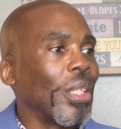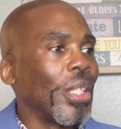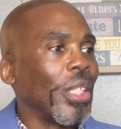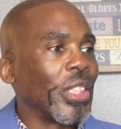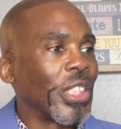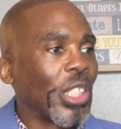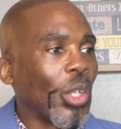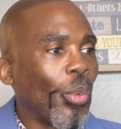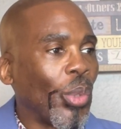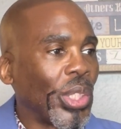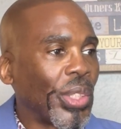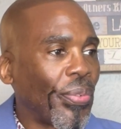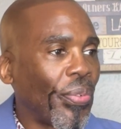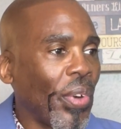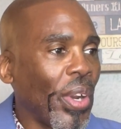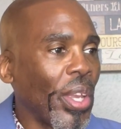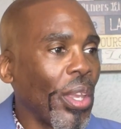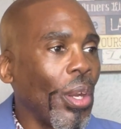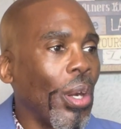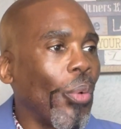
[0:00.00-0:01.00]
is someone's
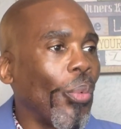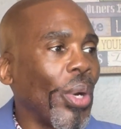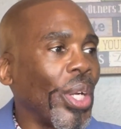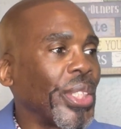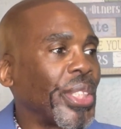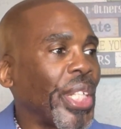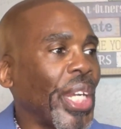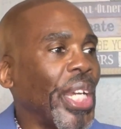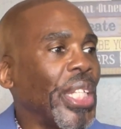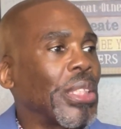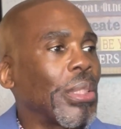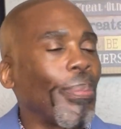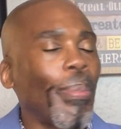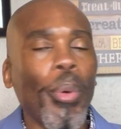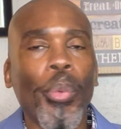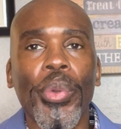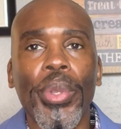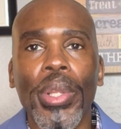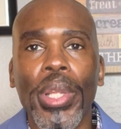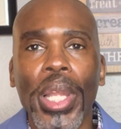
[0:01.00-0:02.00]
friend, you don't want to change them, but
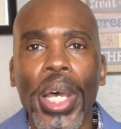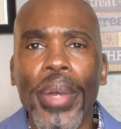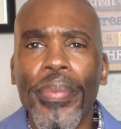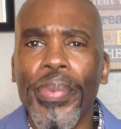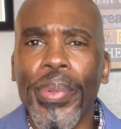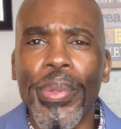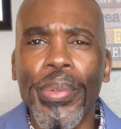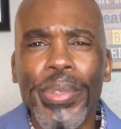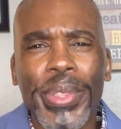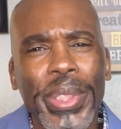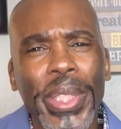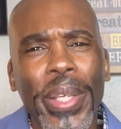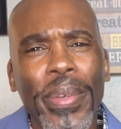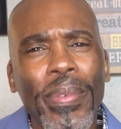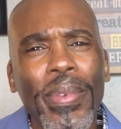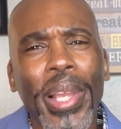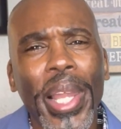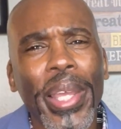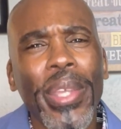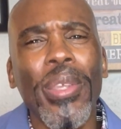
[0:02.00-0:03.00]
when you love them, you seem
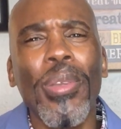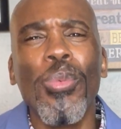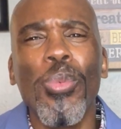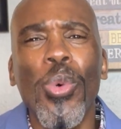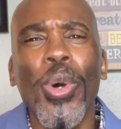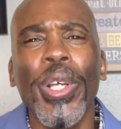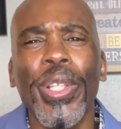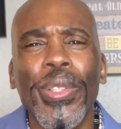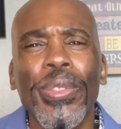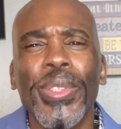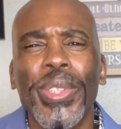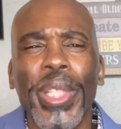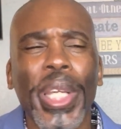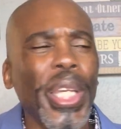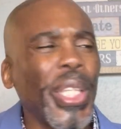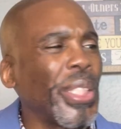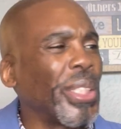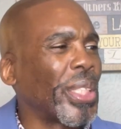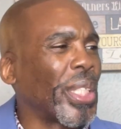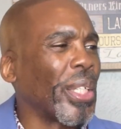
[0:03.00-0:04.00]
like you want to
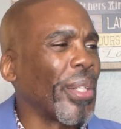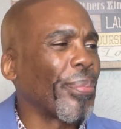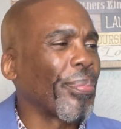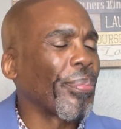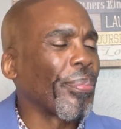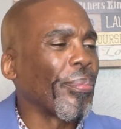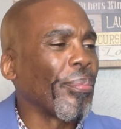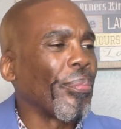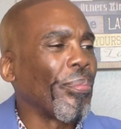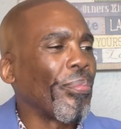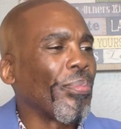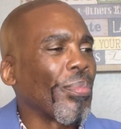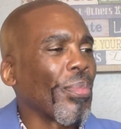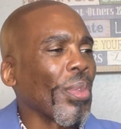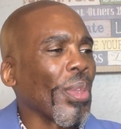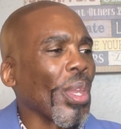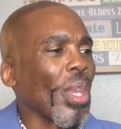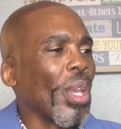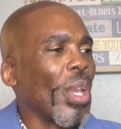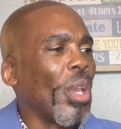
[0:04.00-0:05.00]
change them.
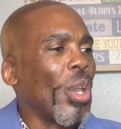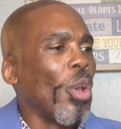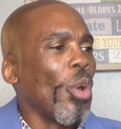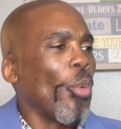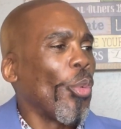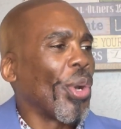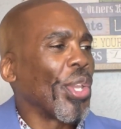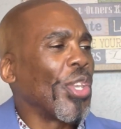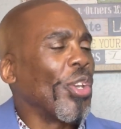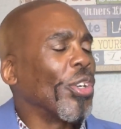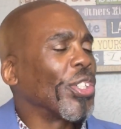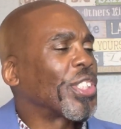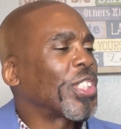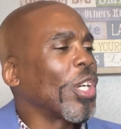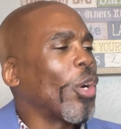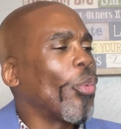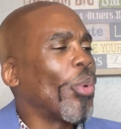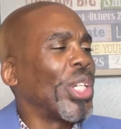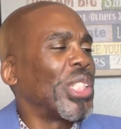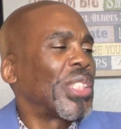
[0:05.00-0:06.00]
When you're
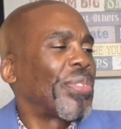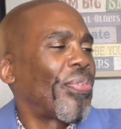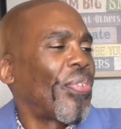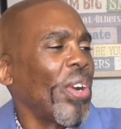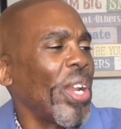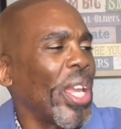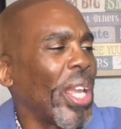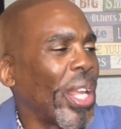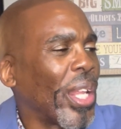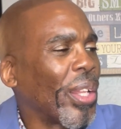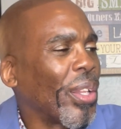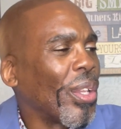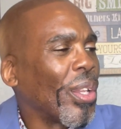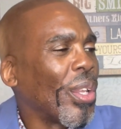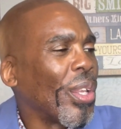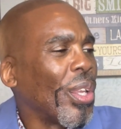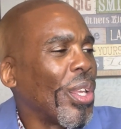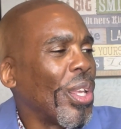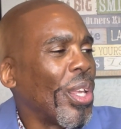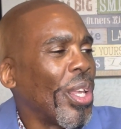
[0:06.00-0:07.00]
someone's friend,
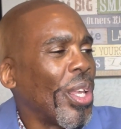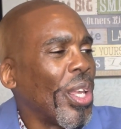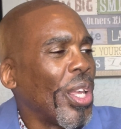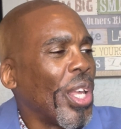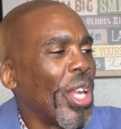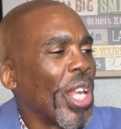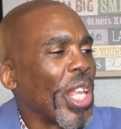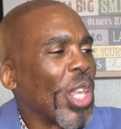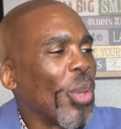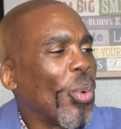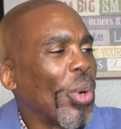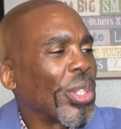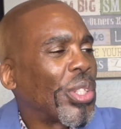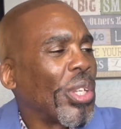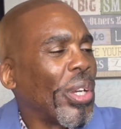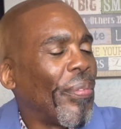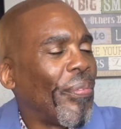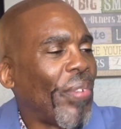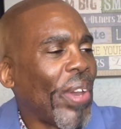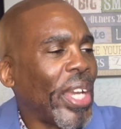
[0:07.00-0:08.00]
you want
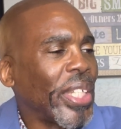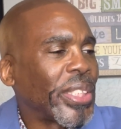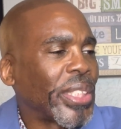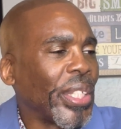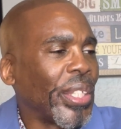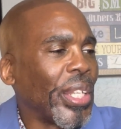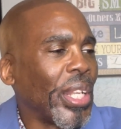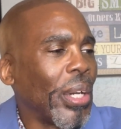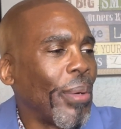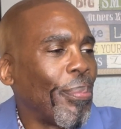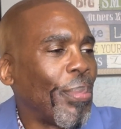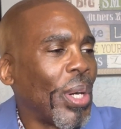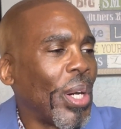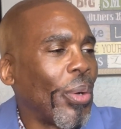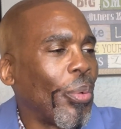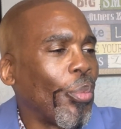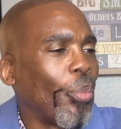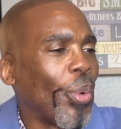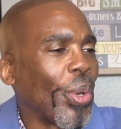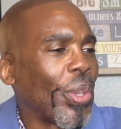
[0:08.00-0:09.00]
to invest in them,
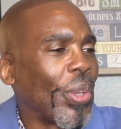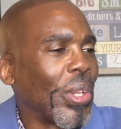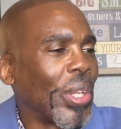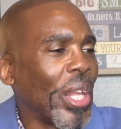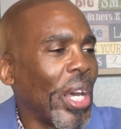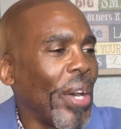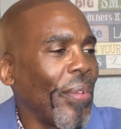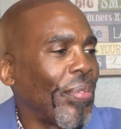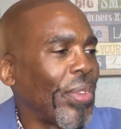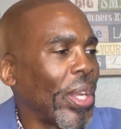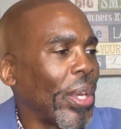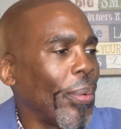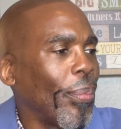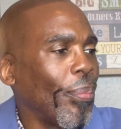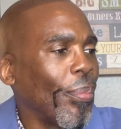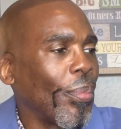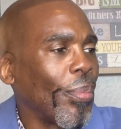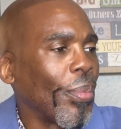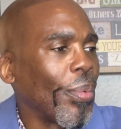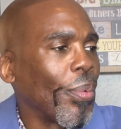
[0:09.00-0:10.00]
but when you love
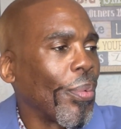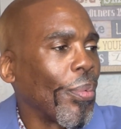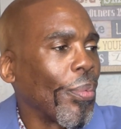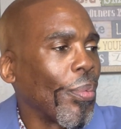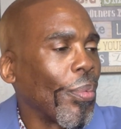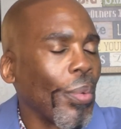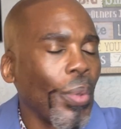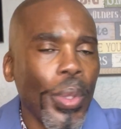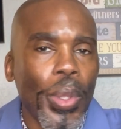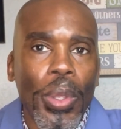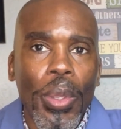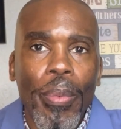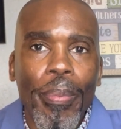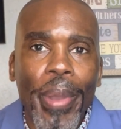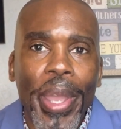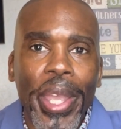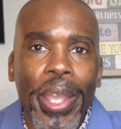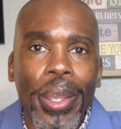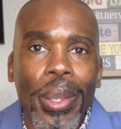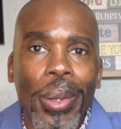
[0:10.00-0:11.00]
them, you
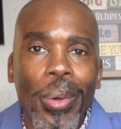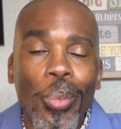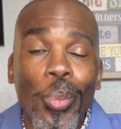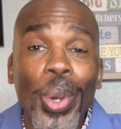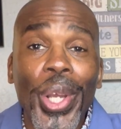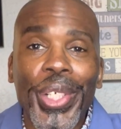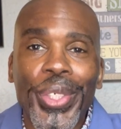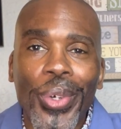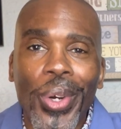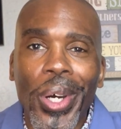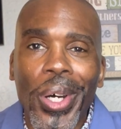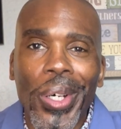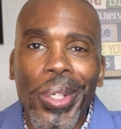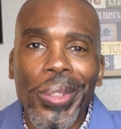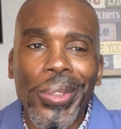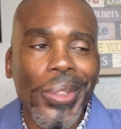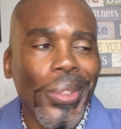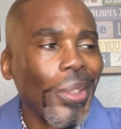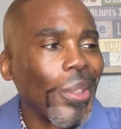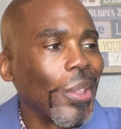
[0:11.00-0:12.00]
make
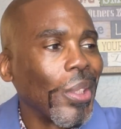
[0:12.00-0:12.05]
withdrawals.